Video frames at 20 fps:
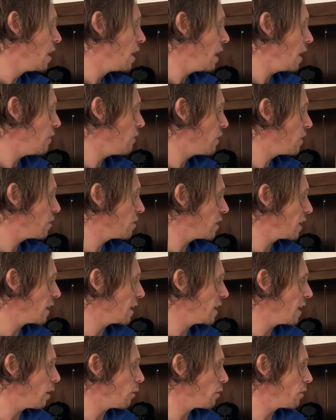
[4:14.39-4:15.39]
if the
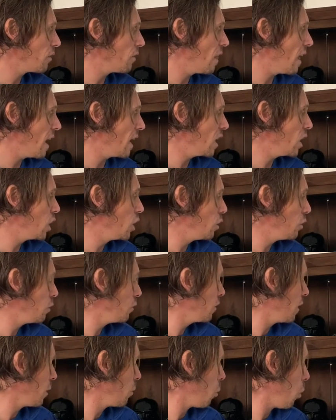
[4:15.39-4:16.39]
cylinder is then
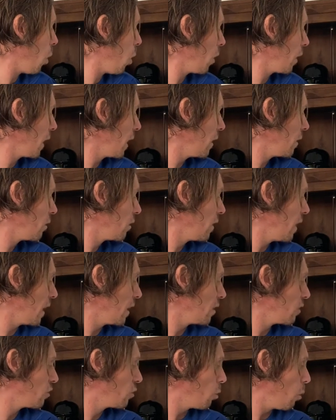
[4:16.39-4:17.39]
used in water that
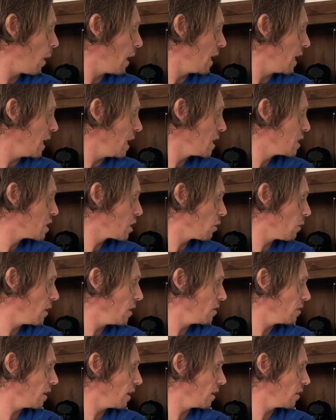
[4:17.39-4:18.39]
is 28
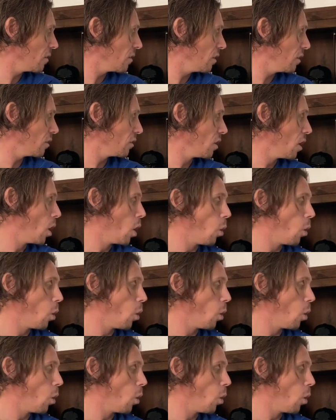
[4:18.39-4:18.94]
degrees Celsius,